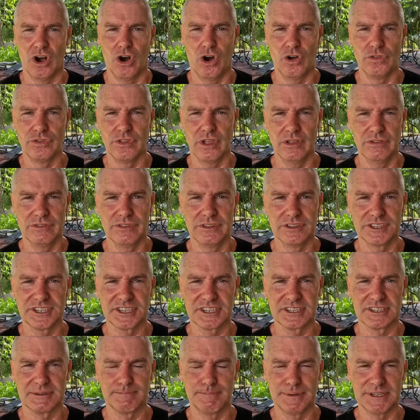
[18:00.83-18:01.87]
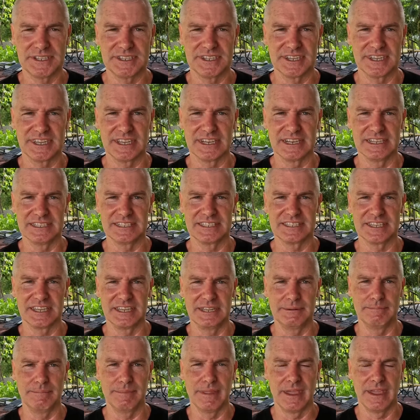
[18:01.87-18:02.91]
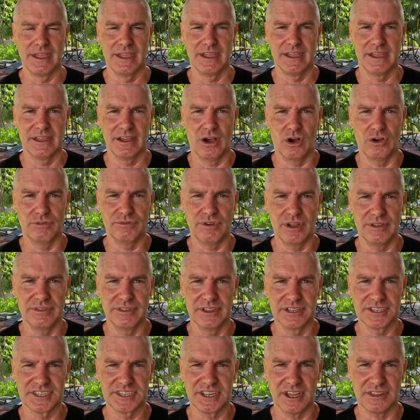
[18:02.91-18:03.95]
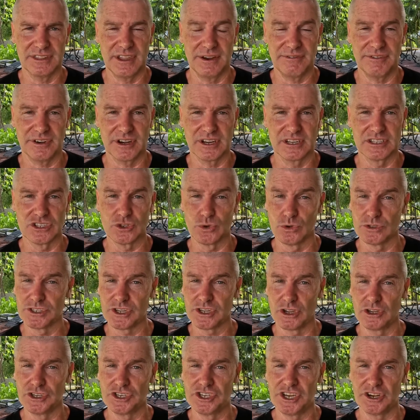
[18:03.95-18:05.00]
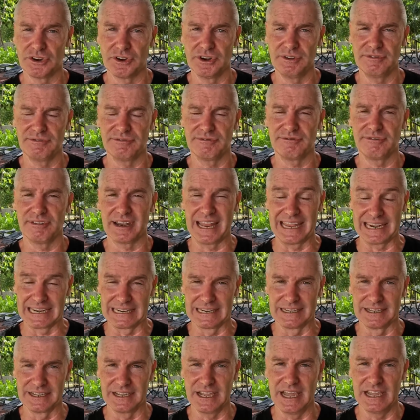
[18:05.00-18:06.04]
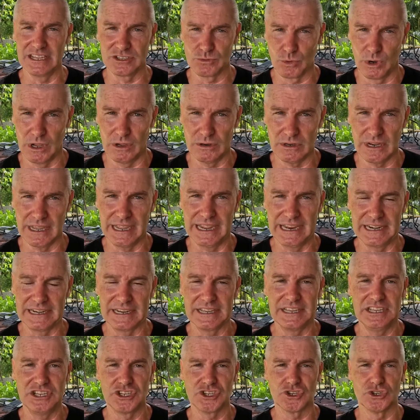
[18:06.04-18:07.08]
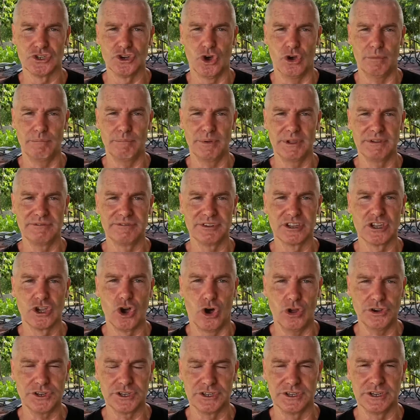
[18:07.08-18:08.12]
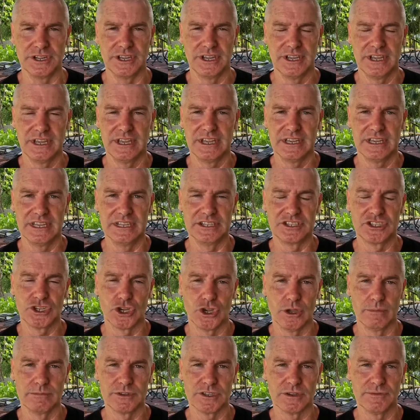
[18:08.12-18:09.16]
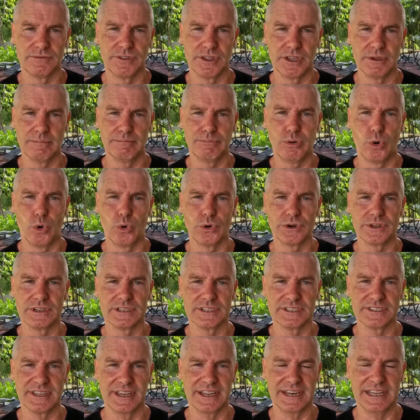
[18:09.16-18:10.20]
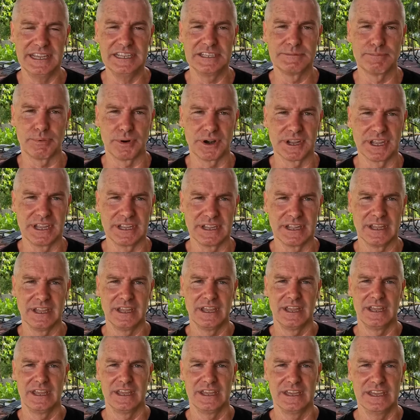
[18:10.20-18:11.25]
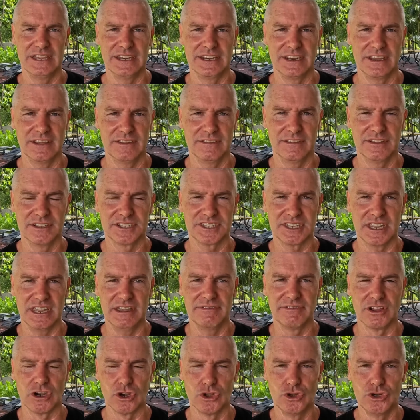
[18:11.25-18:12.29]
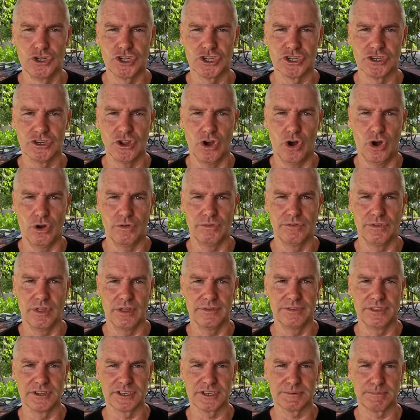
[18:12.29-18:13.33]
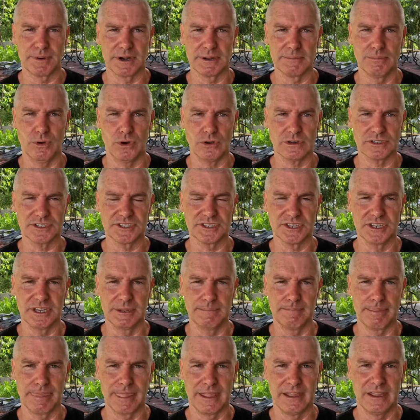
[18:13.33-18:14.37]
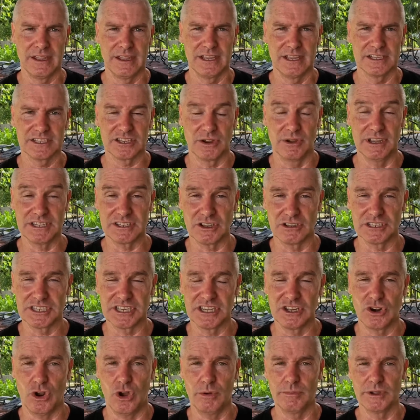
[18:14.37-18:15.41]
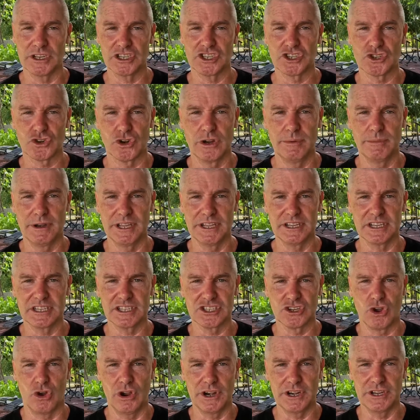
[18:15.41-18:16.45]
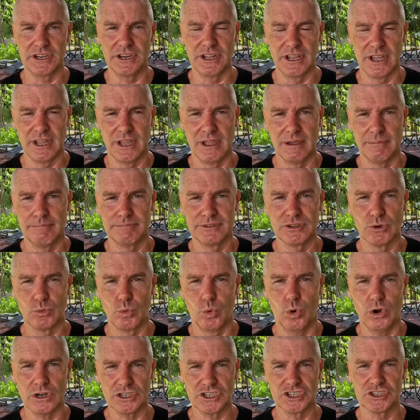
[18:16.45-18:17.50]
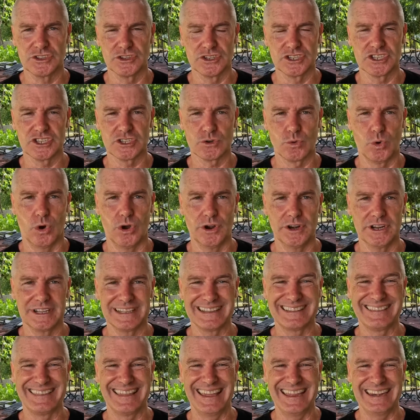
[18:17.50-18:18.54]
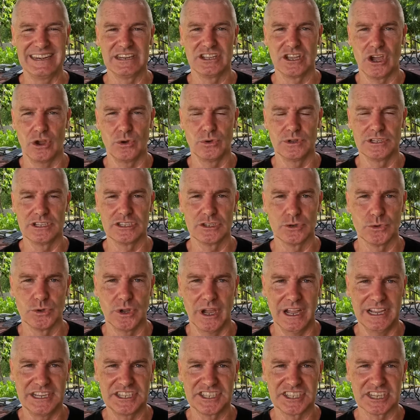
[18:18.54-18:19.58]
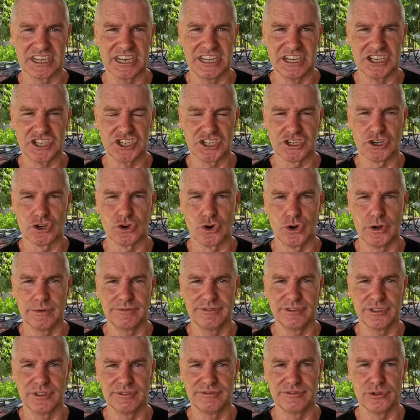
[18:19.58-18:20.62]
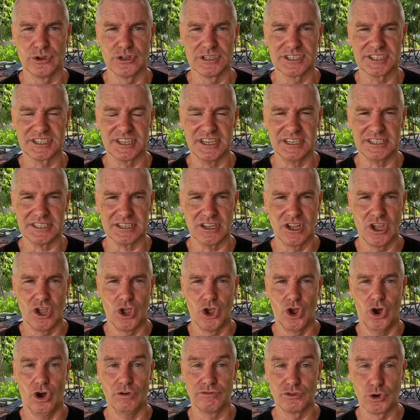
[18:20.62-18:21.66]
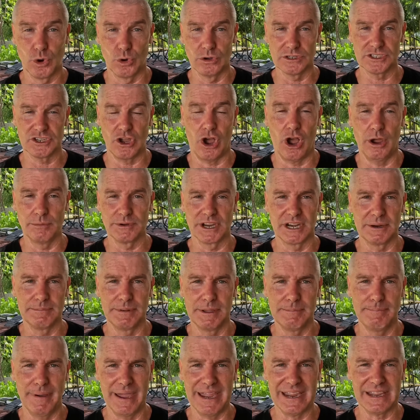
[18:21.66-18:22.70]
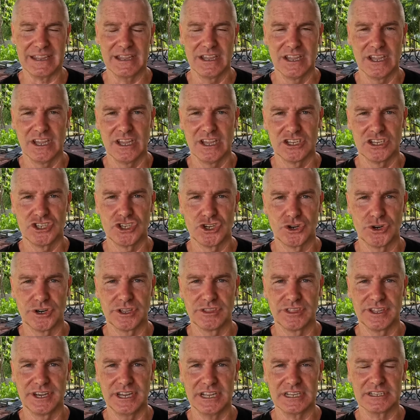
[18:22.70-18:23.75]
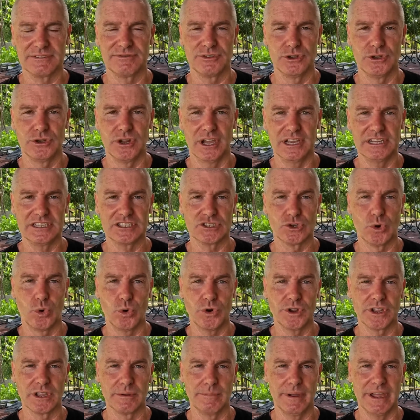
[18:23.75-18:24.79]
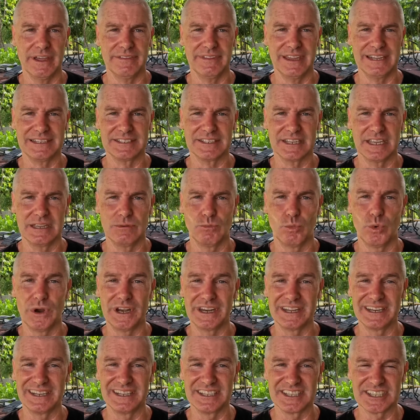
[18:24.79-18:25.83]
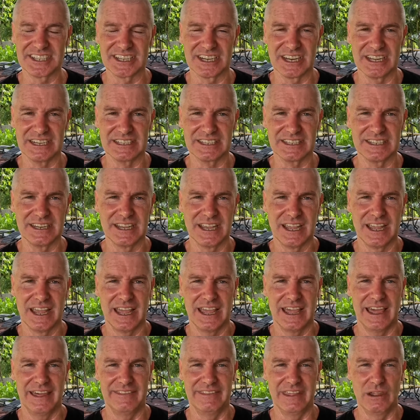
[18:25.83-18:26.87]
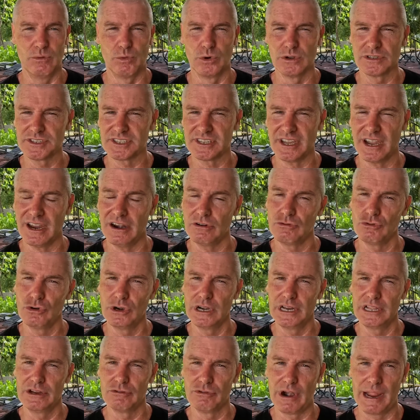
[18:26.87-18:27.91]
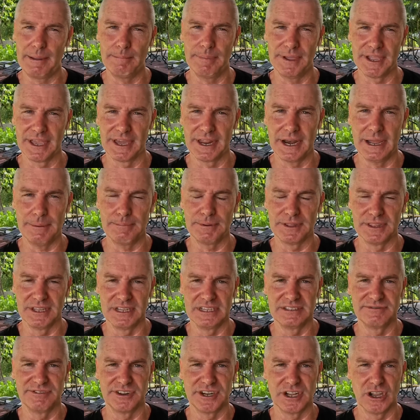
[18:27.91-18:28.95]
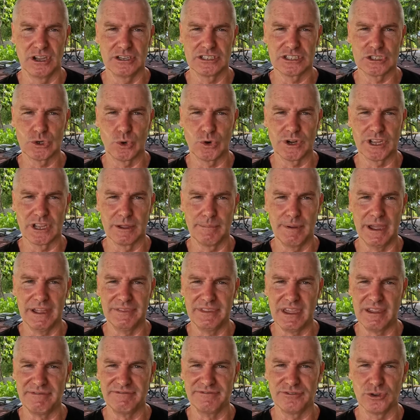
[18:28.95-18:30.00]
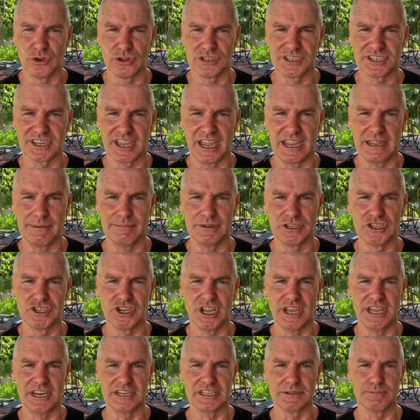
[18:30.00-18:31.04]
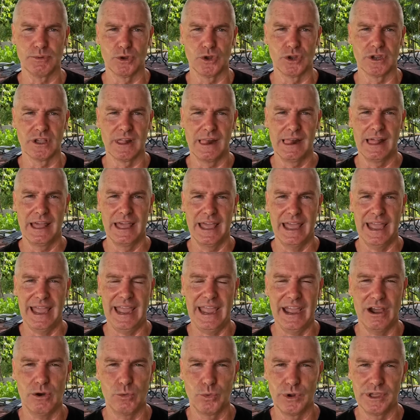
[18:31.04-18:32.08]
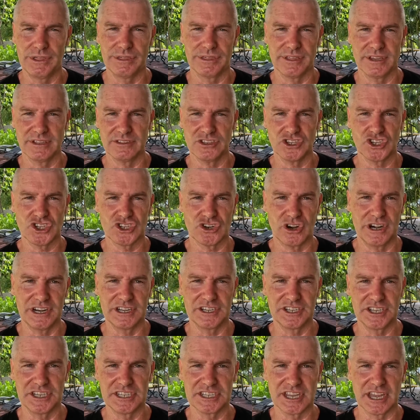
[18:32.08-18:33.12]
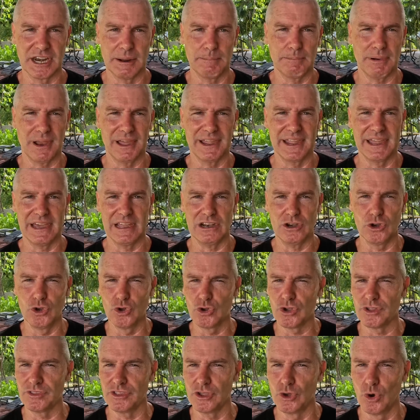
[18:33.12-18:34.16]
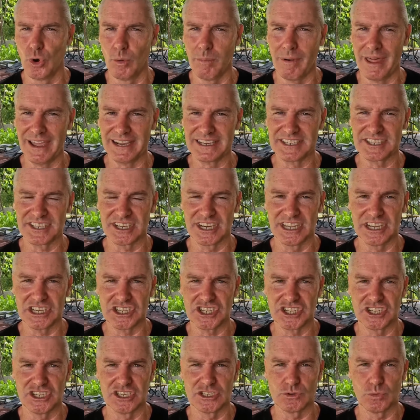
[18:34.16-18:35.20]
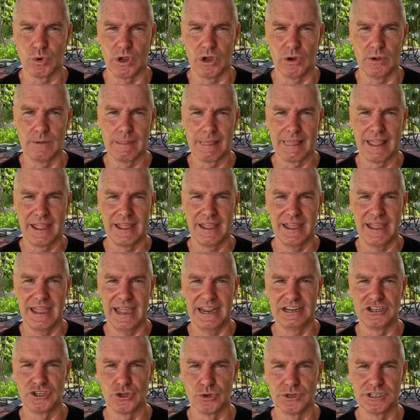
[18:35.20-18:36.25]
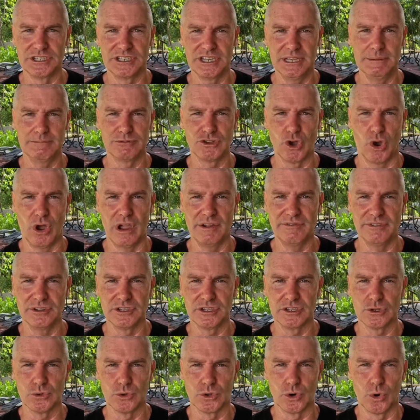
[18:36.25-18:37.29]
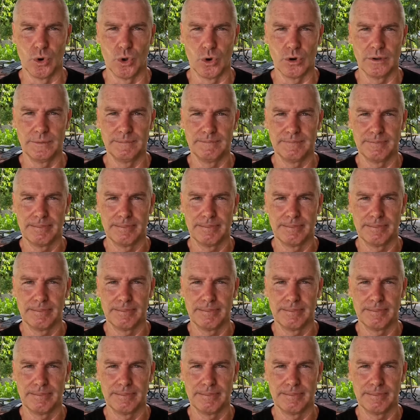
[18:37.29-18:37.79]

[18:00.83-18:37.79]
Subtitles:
on this particular team of the South Africans. Also Jerry Flannelly as well, and he should not be forgotten in terms of the importance that he's bringing in this evolution of the Springboks team. So as I said, I'm extremely excited to watch this squad then go into a selection group for the first test. Of course, I'm going to be back during the next few days talking about that team when it is selected, and then we'll start really ramping it up in these videos, talking about that first game in Johannesburg, how we think the strategy is going to play out, look at the All Black selection as well, and do a deep dive into it all.